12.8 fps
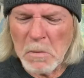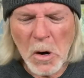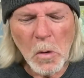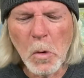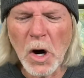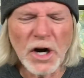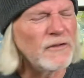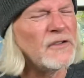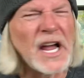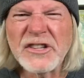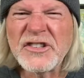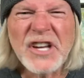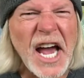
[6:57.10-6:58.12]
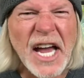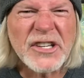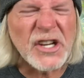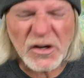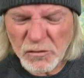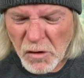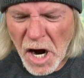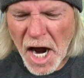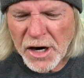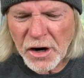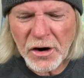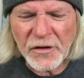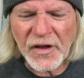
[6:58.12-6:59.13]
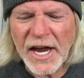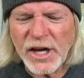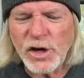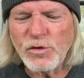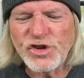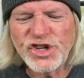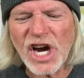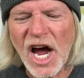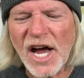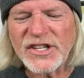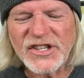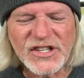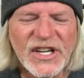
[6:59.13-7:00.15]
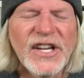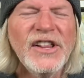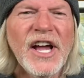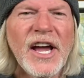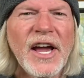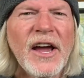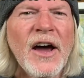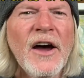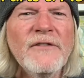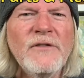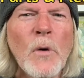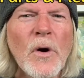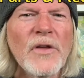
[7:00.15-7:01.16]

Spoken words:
What a fantastic record. Thank you, John Selig, for